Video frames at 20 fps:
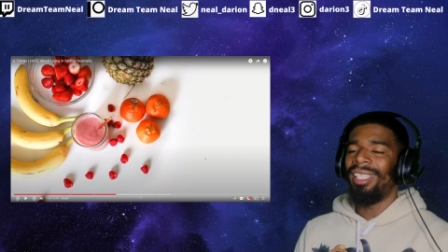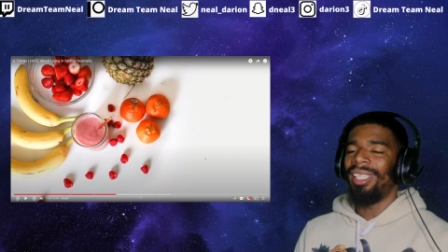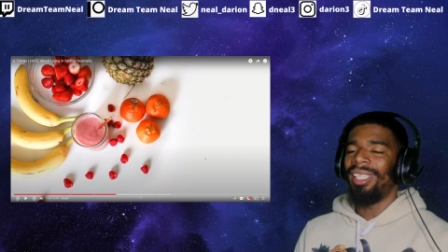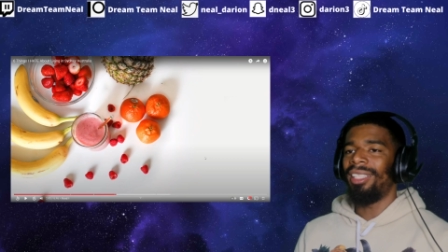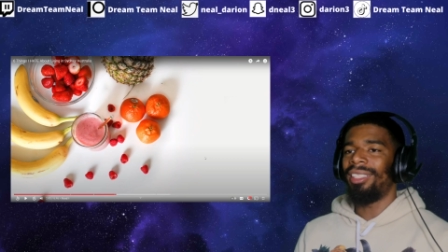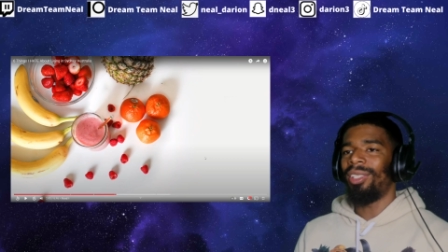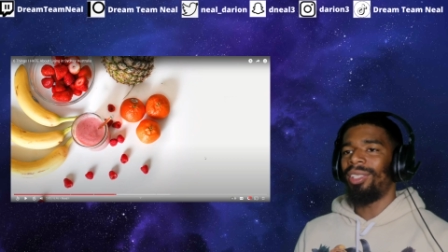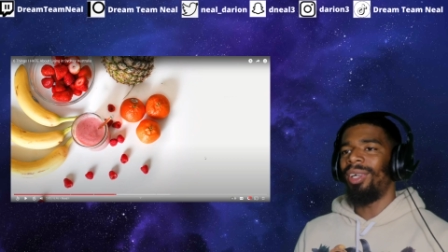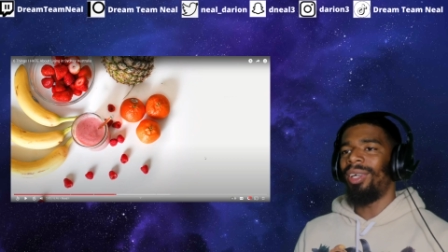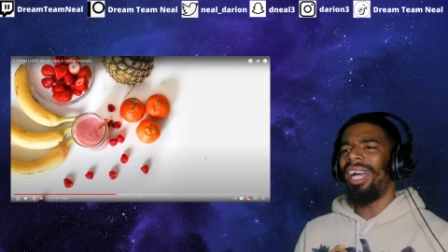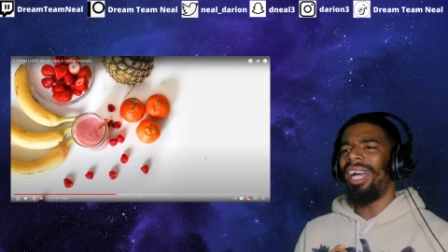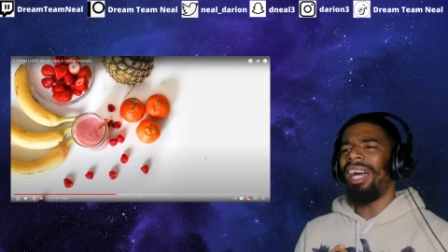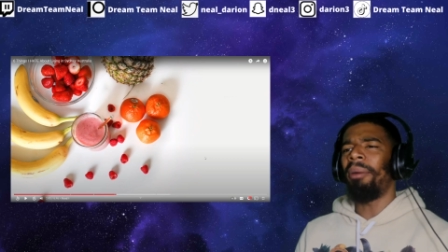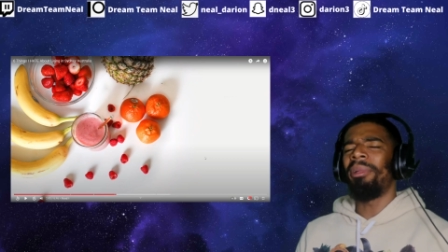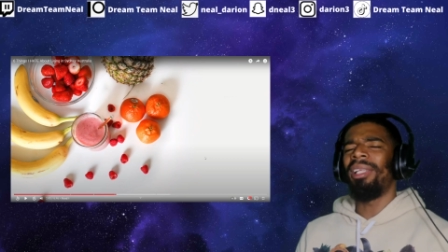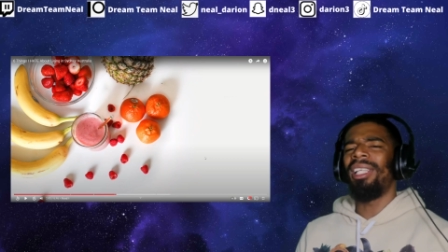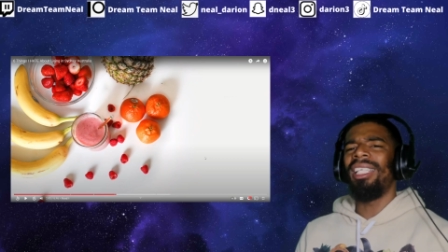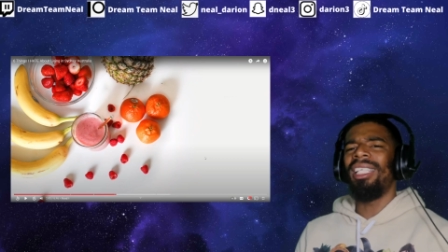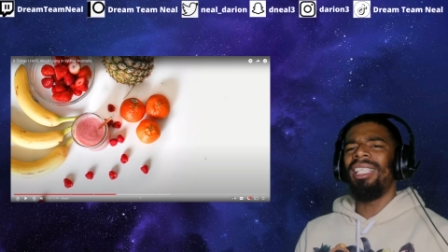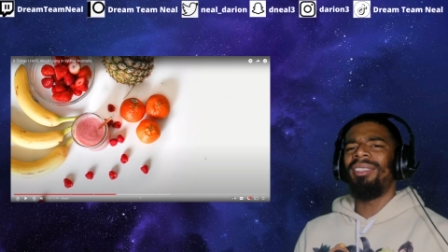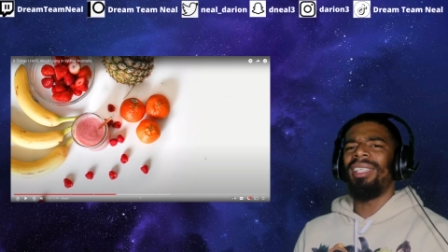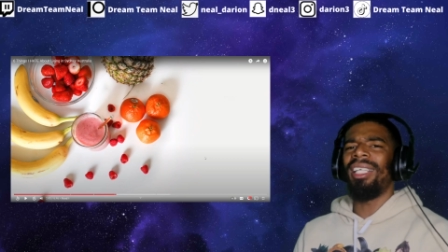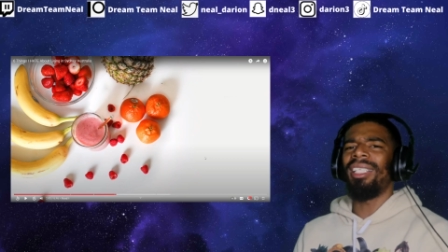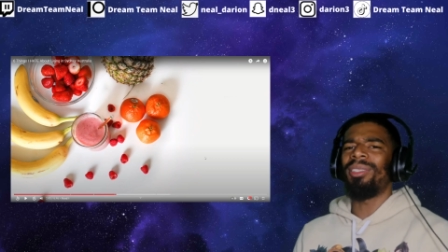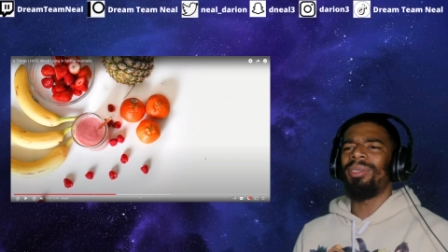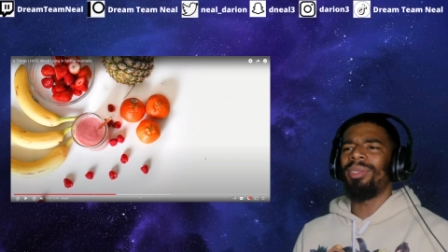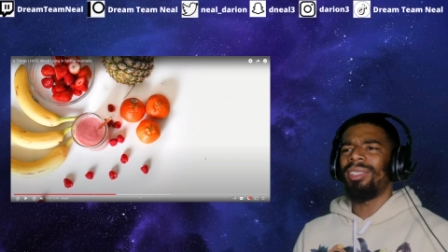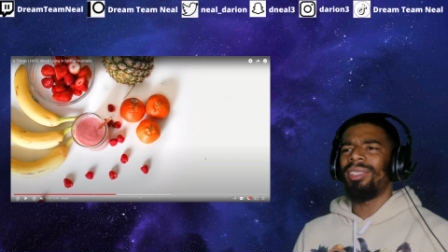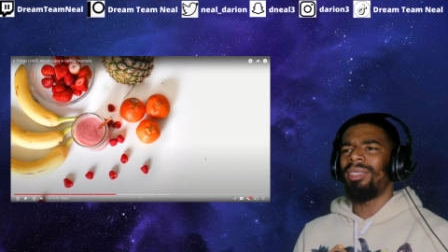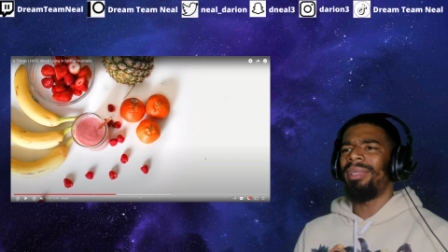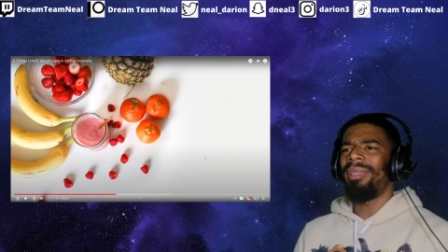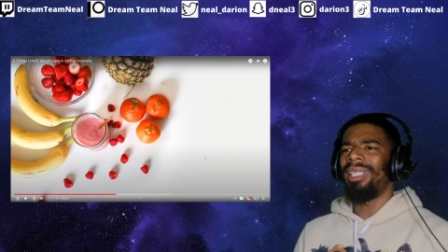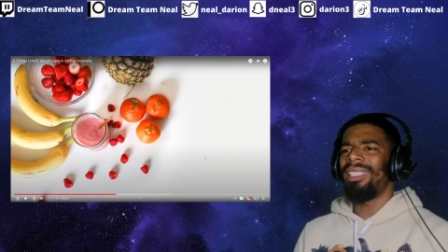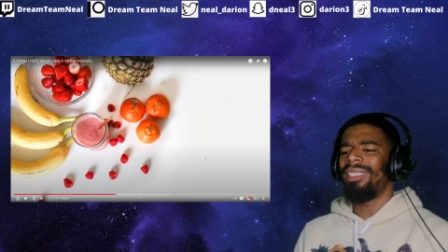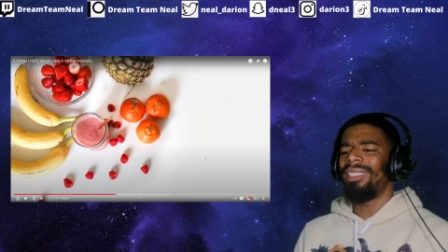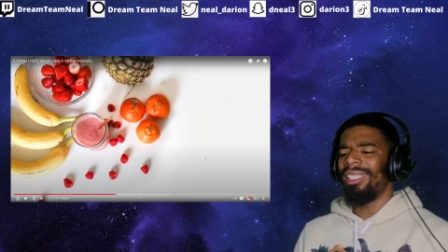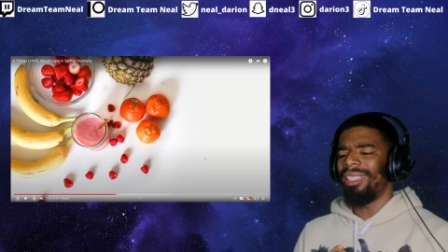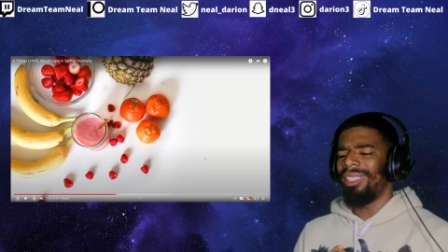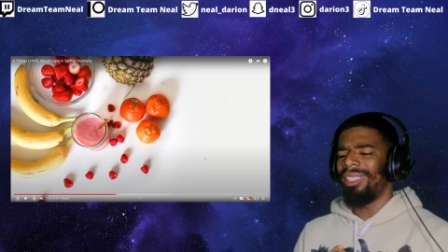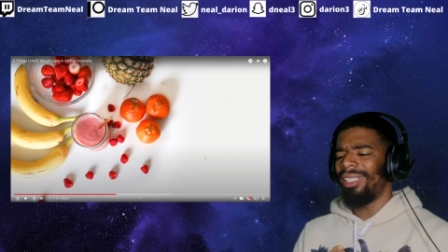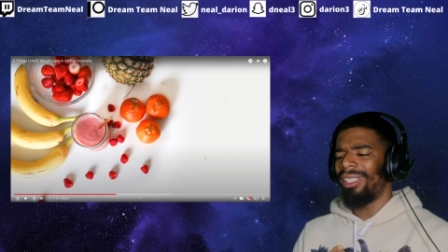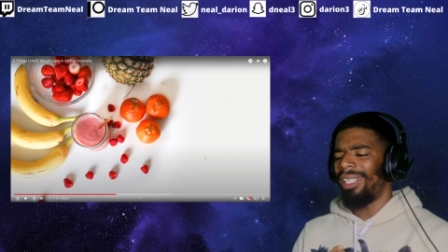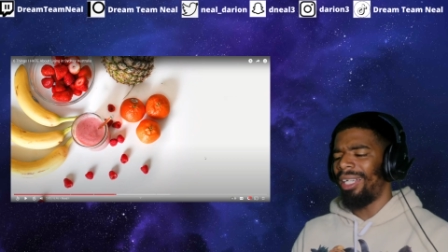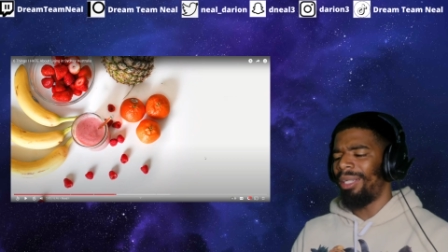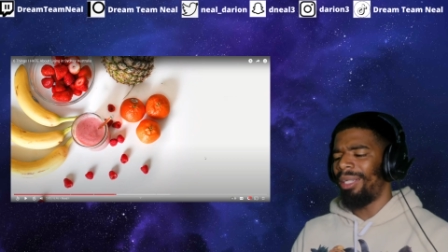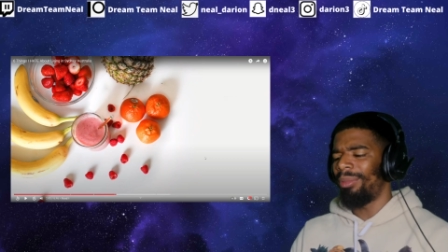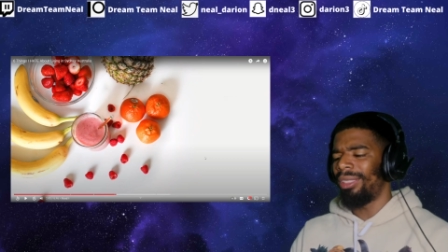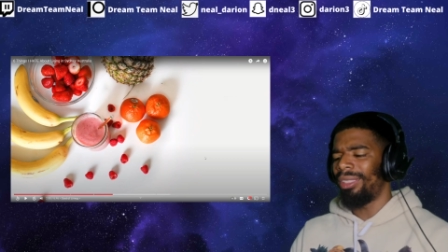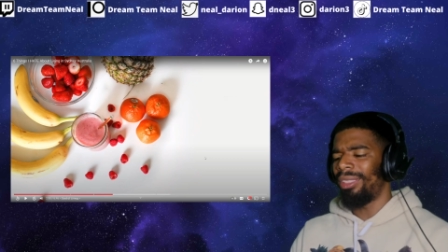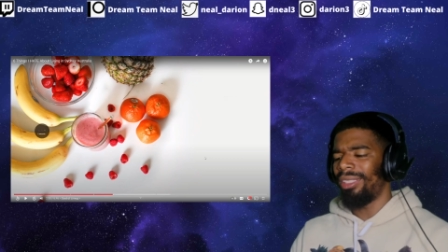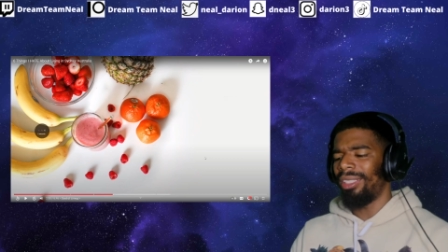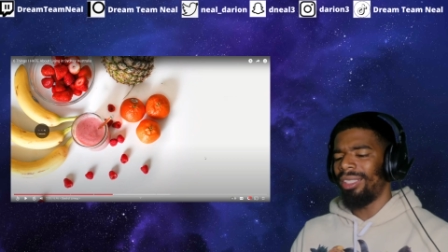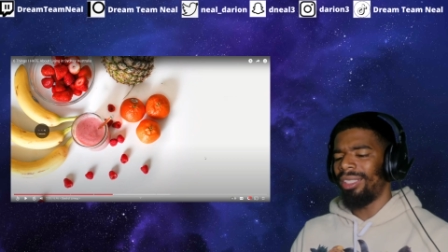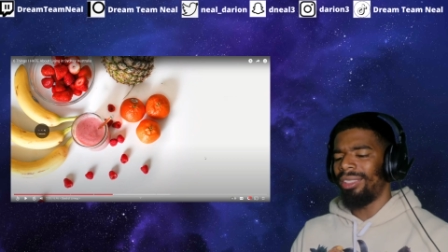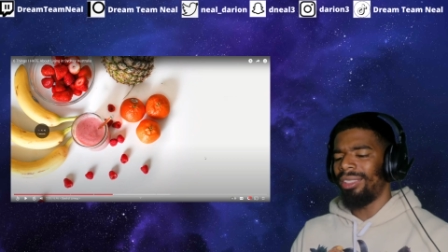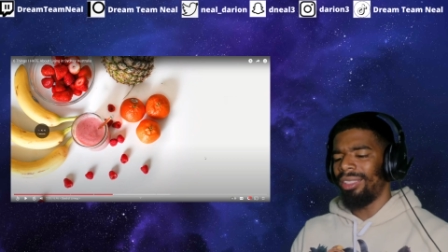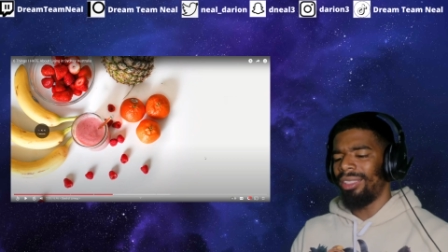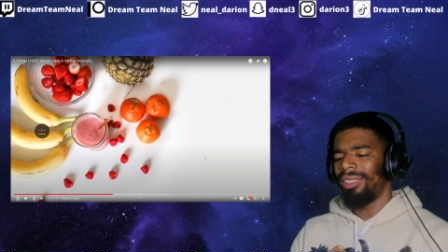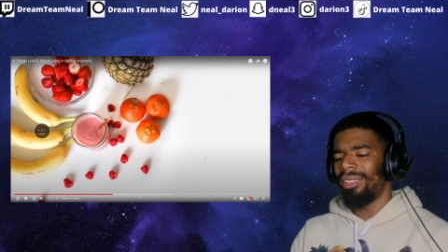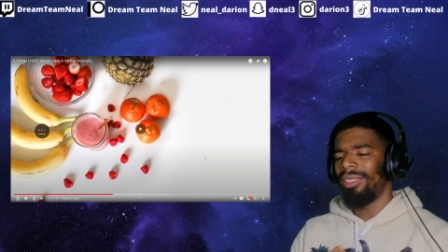And so I believe that's what somebody said in the comment section.